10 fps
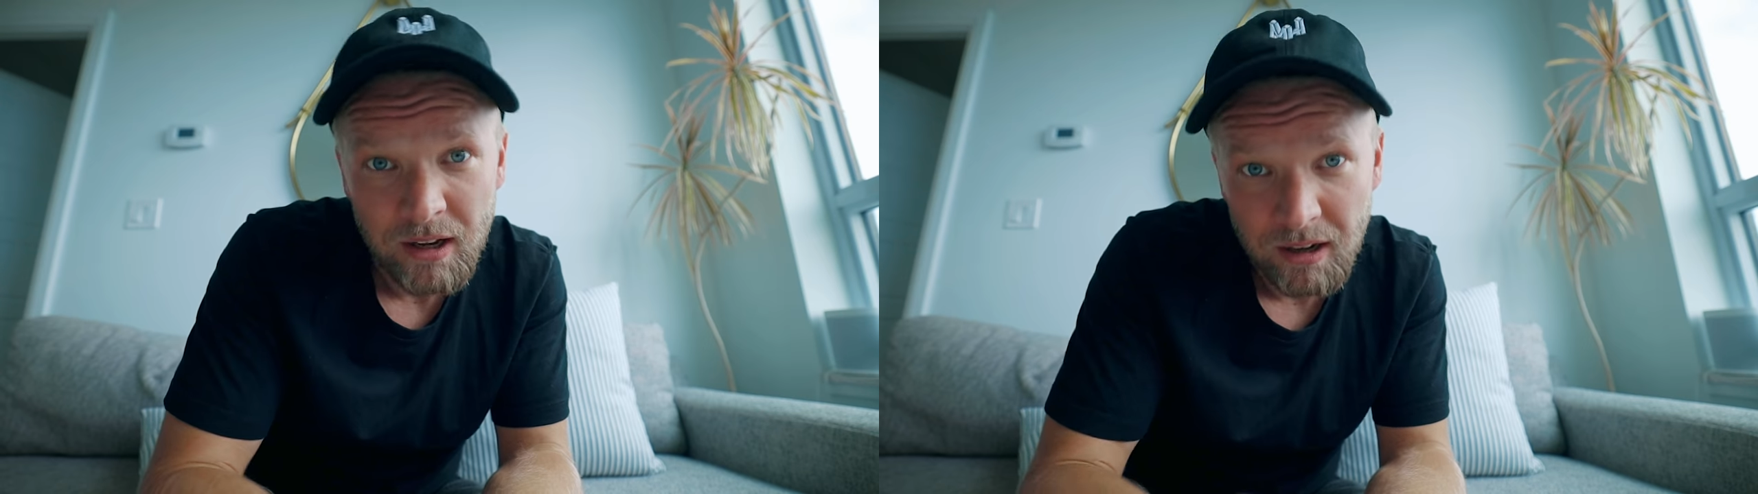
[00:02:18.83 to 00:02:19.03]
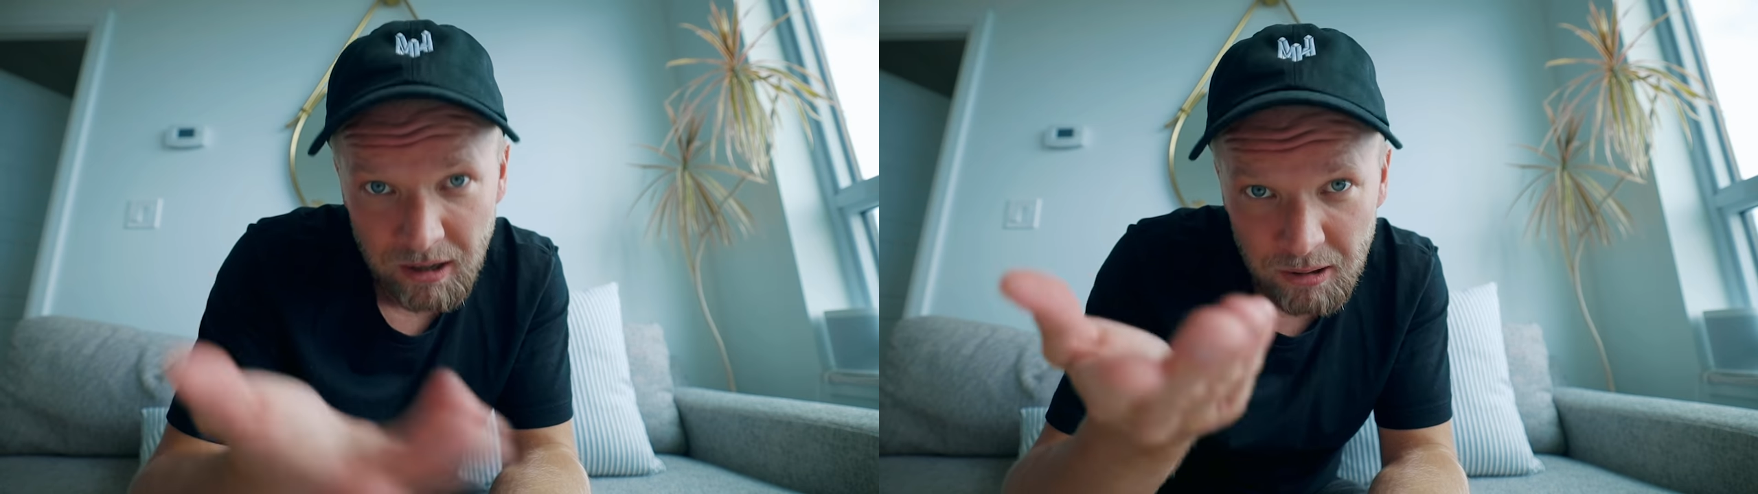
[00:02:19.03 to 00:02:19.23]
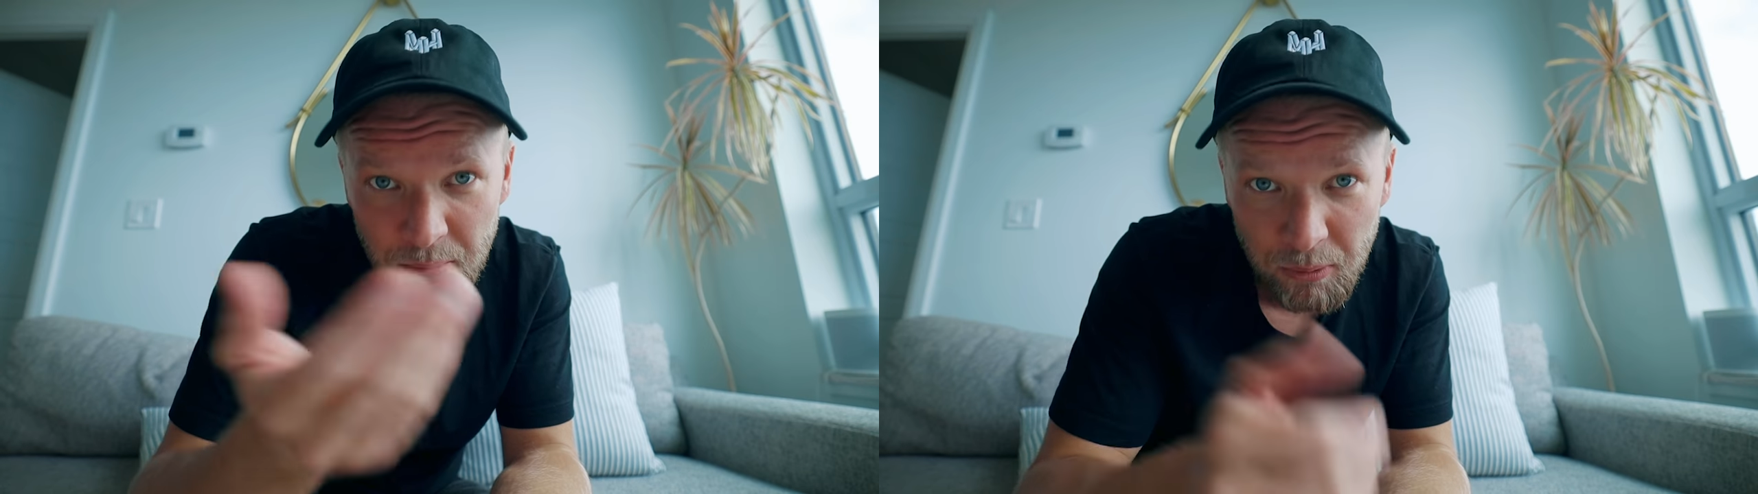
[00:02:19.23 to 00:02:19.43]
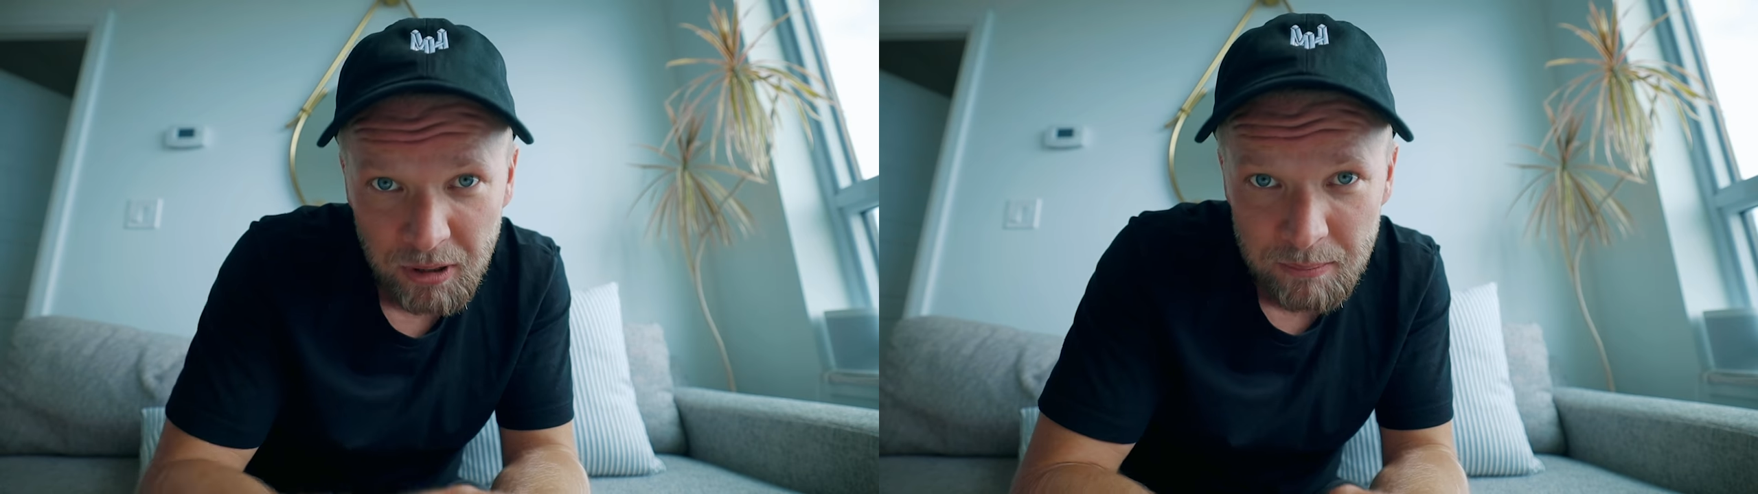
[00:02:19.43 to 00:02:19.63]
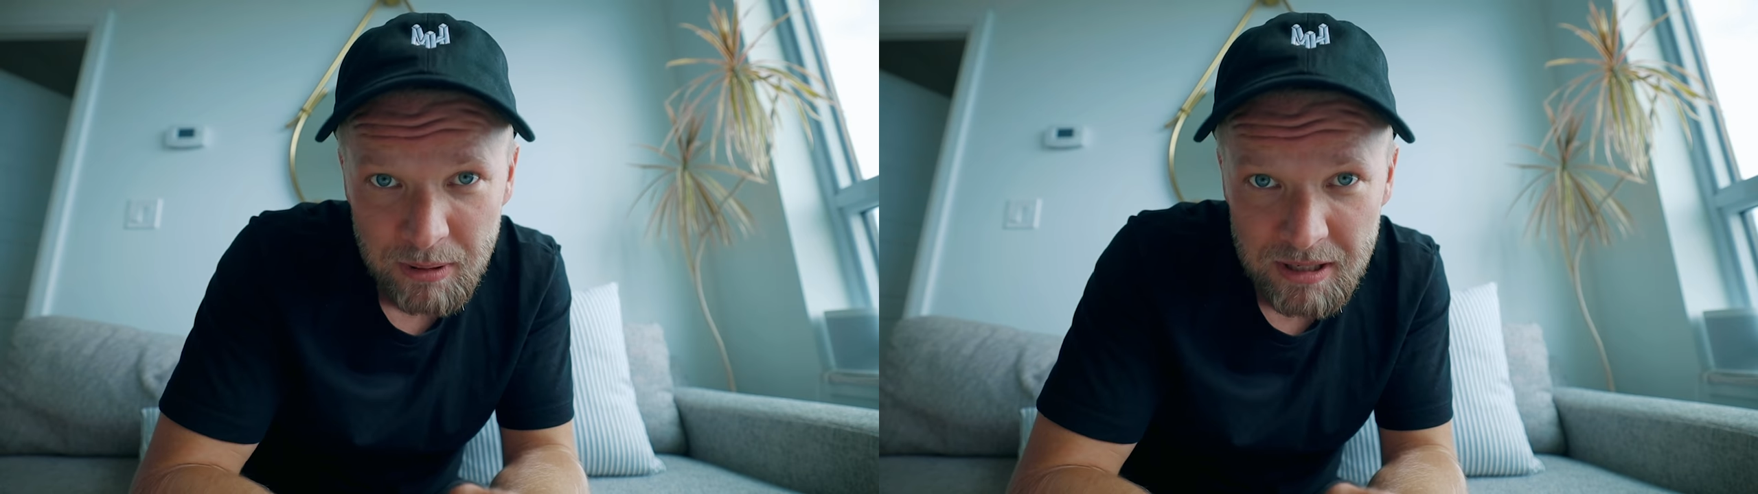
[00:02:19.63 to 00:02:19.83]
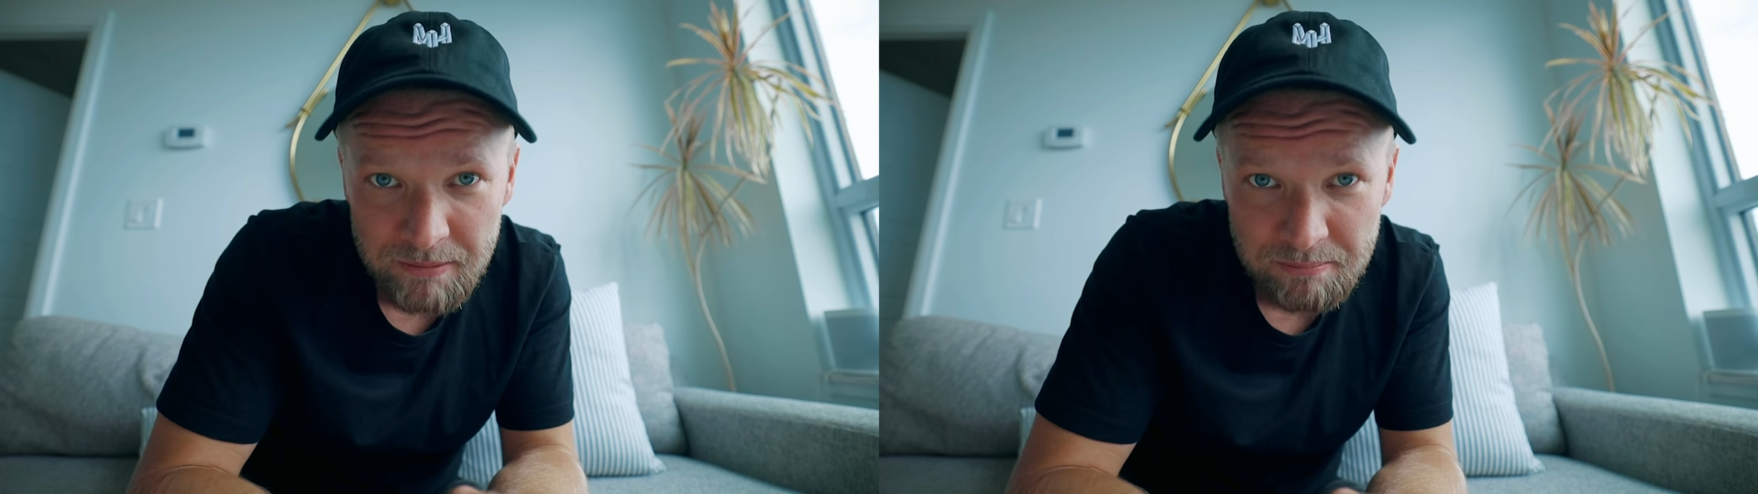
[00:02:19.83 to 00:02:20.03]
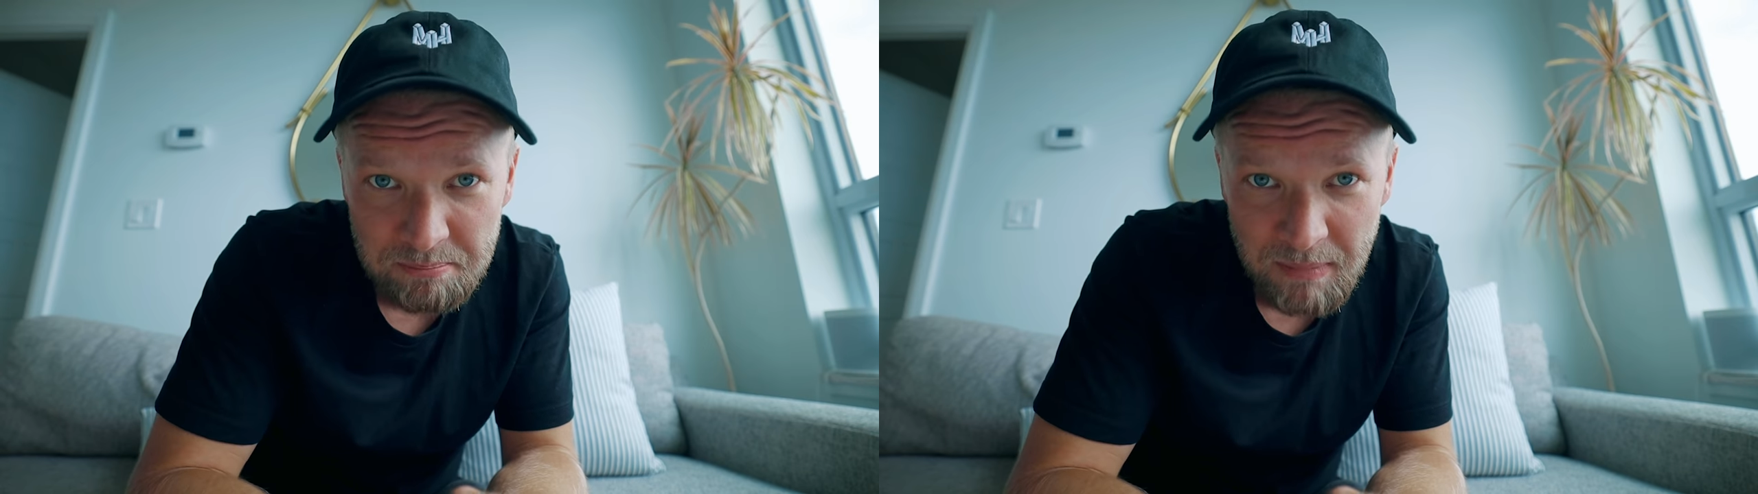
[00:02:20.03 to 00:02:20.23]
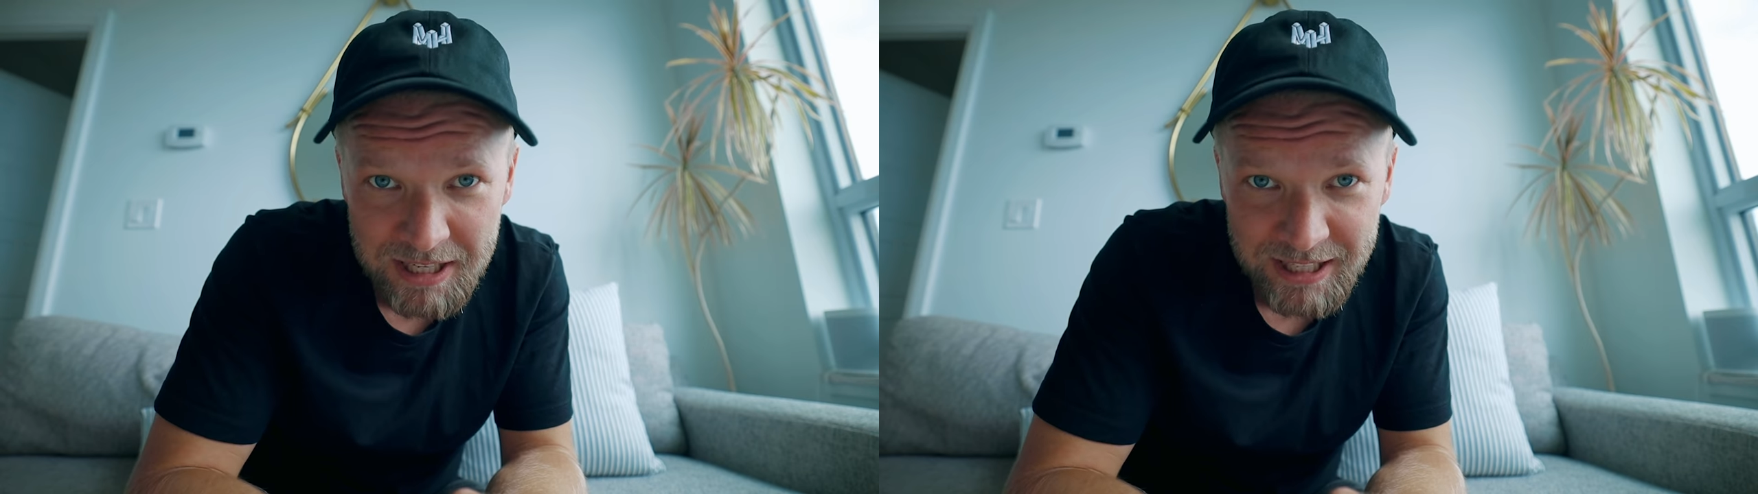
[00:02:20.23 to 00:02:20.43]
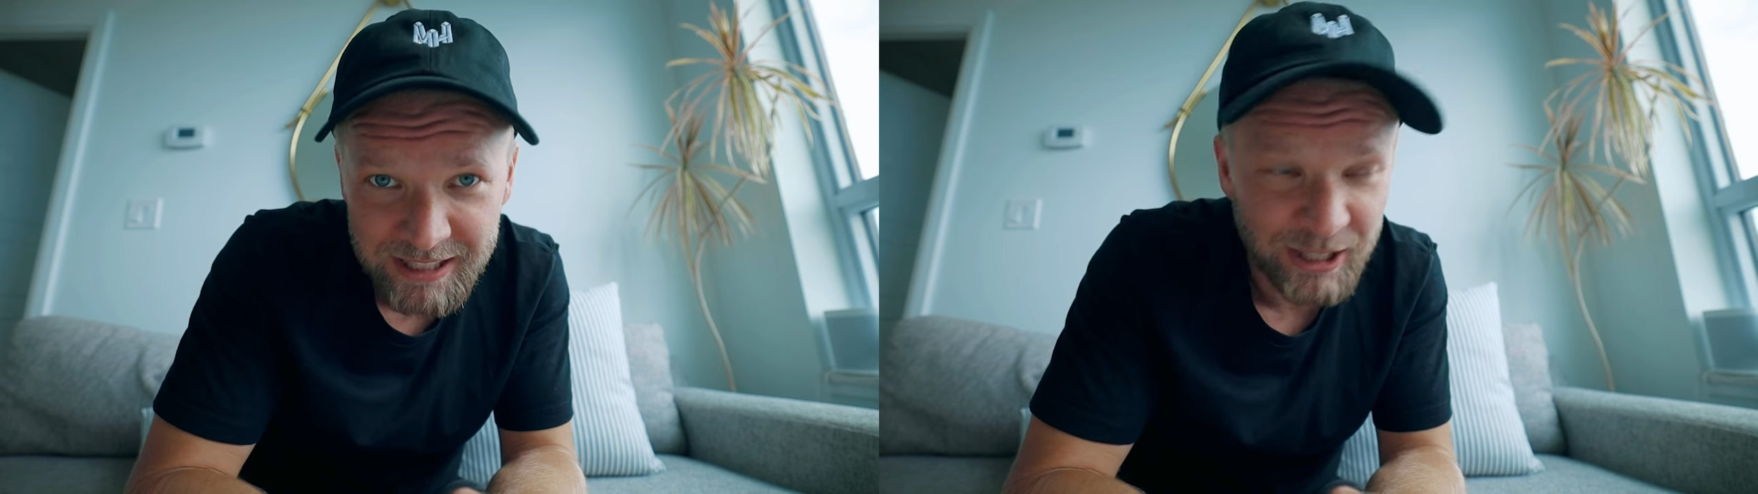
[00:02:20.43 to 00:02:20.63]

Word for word: uh, we're going to be making